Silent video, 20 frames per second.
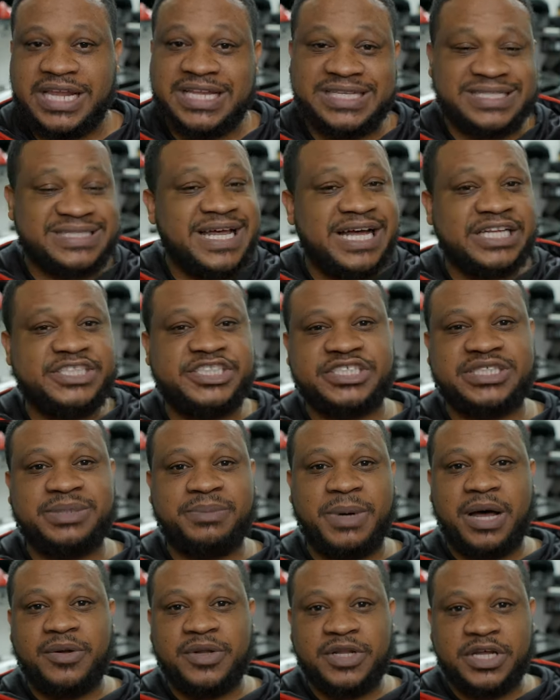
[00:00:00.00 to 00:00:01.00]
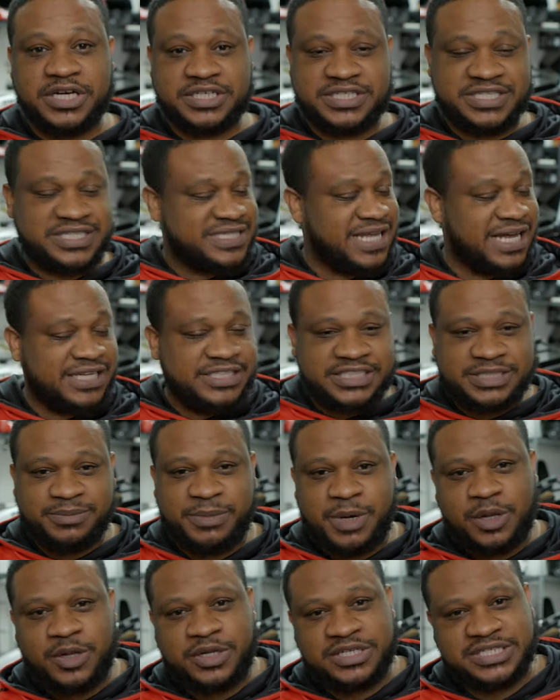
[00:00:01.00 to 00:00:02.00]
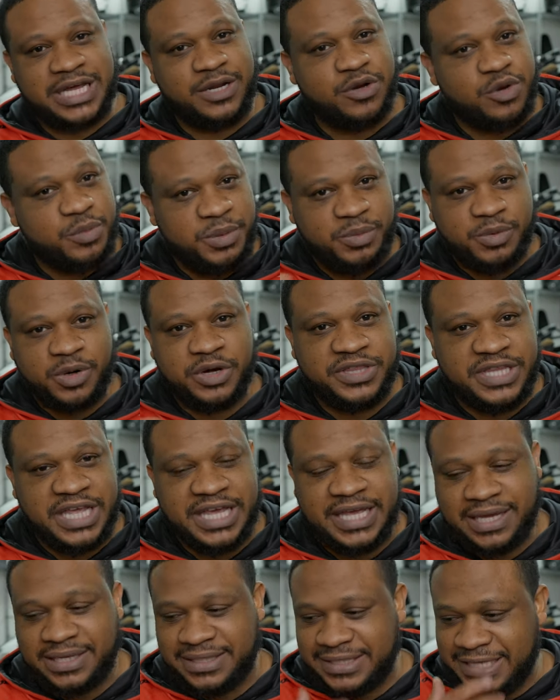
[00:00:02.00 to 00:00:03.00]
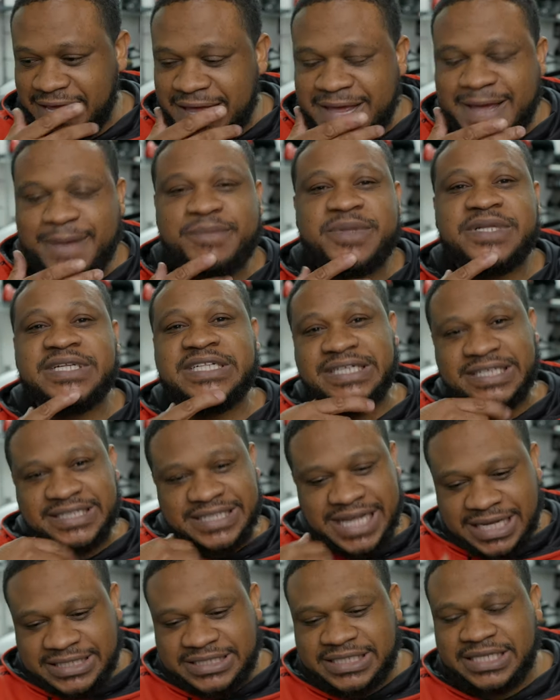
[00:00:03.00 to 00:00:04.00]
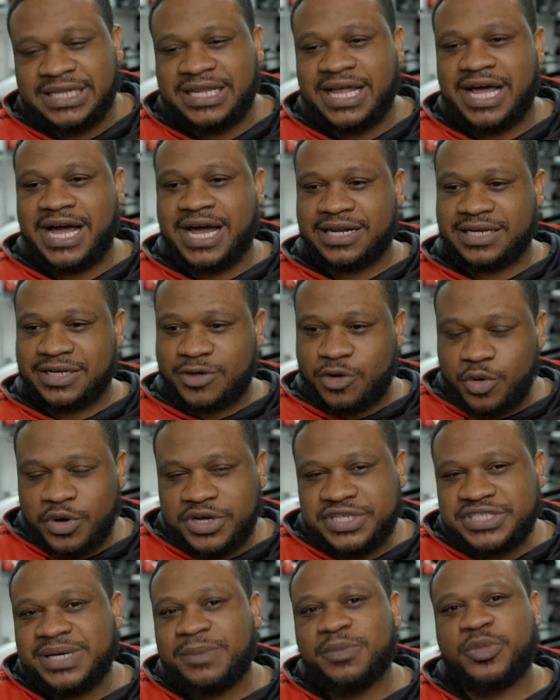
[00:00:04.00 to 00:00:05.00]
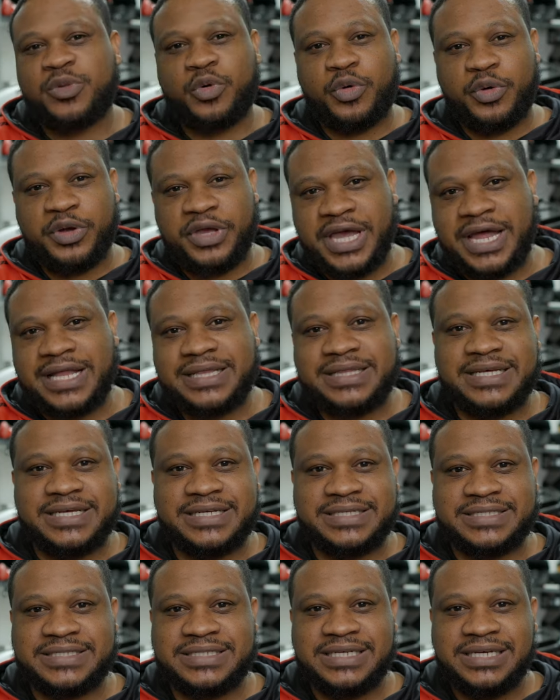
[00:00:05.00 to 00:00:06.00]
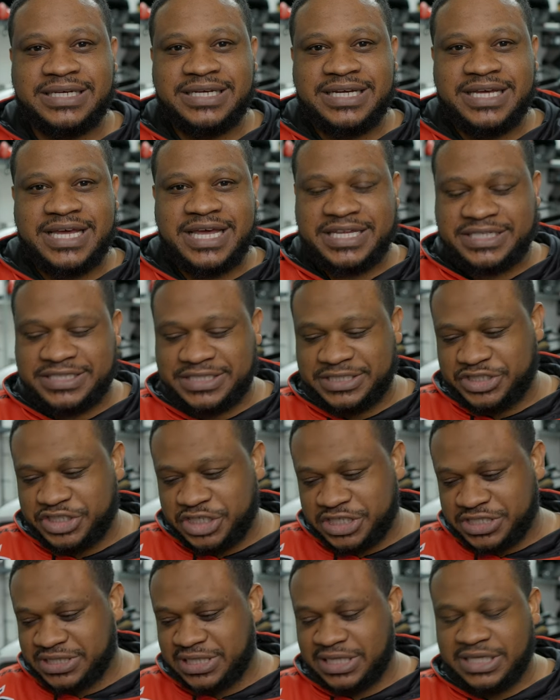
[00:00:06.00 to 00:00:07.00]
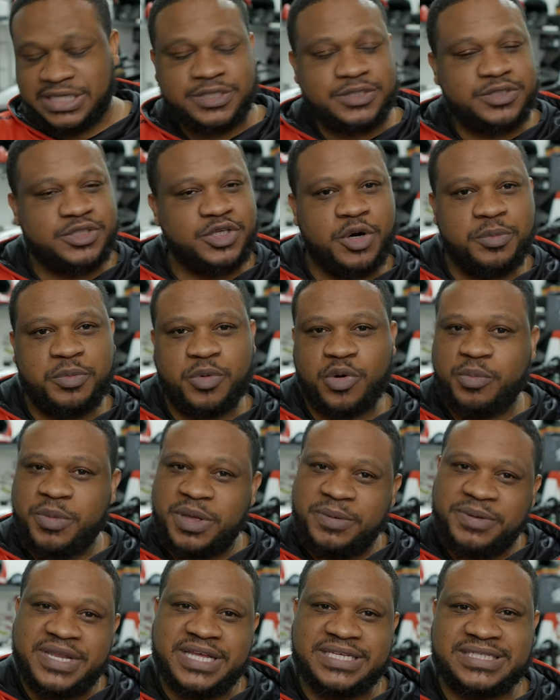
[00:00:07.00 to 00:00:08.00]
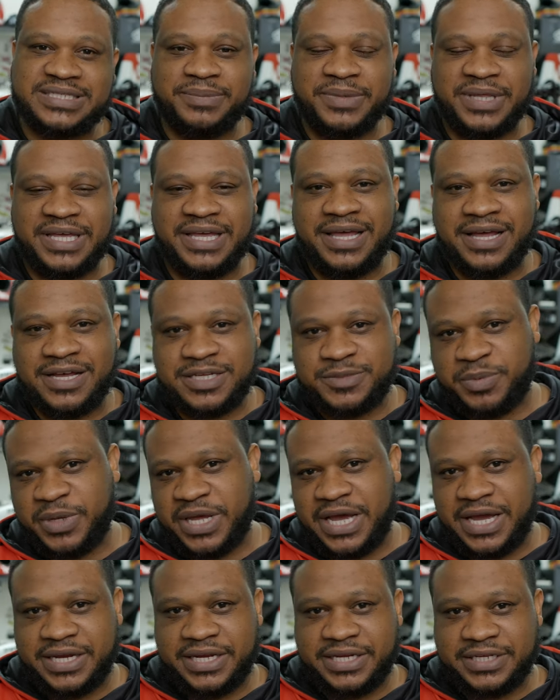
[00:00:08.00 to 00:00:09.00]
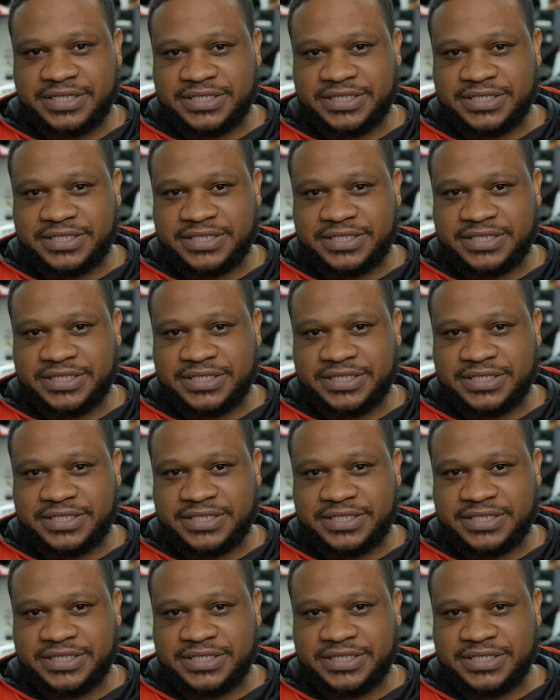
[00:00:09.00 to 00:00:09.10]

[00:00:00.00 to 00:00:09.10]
And it's not just about looks. I know people are thinking, damn, that's a lot of coins I'm throwing at this. Is it just to look dope, or maybe there's something else behind